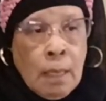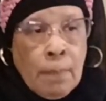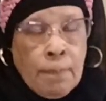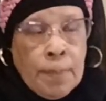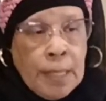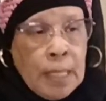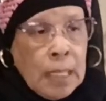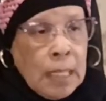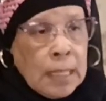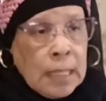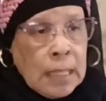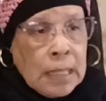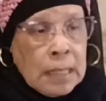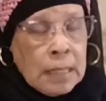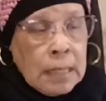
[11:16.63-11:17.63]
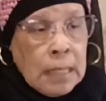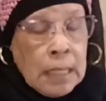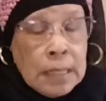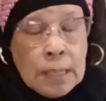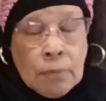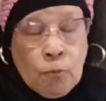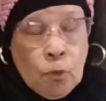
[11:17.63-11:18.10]
because
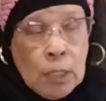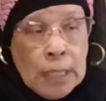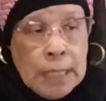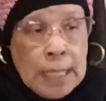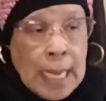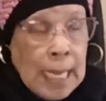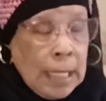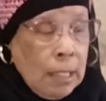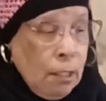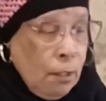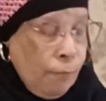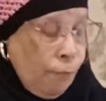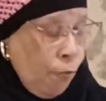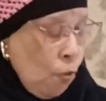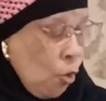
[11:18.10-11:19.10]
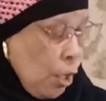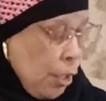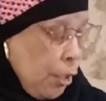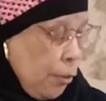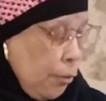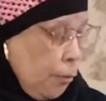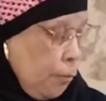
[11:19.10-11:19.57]
it's really not good for
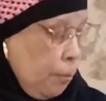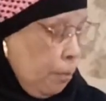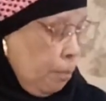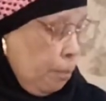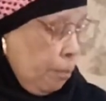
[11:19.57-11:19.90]
you.